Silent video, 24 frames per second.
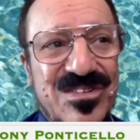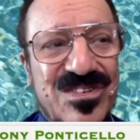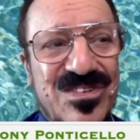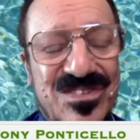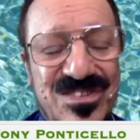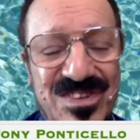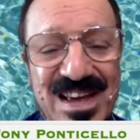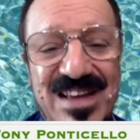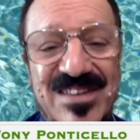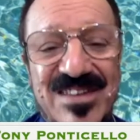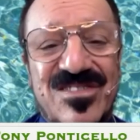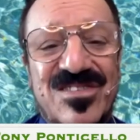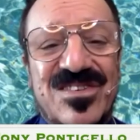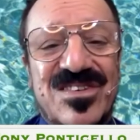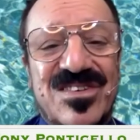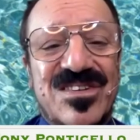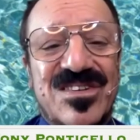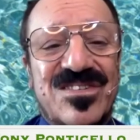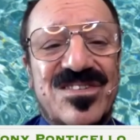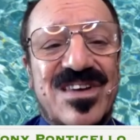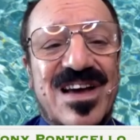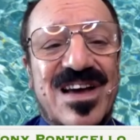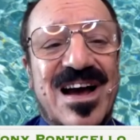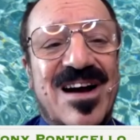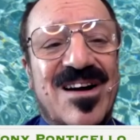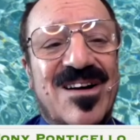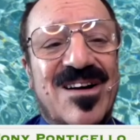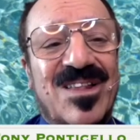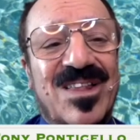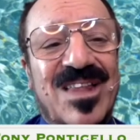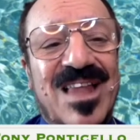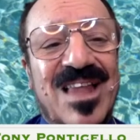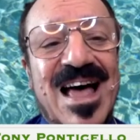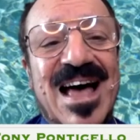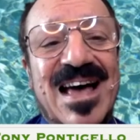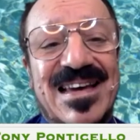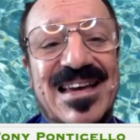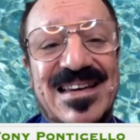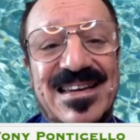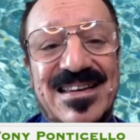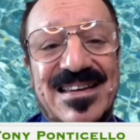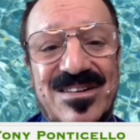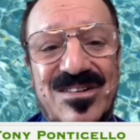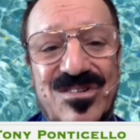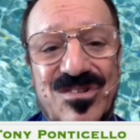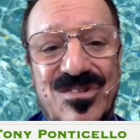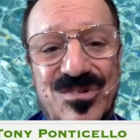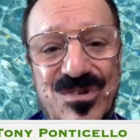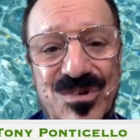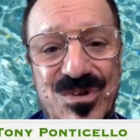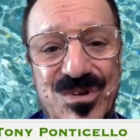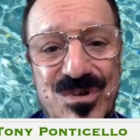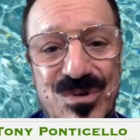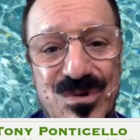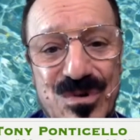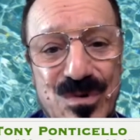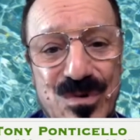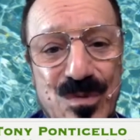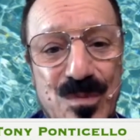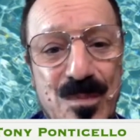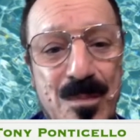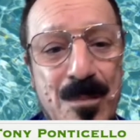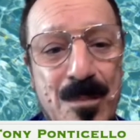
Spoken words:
senses are lying to you.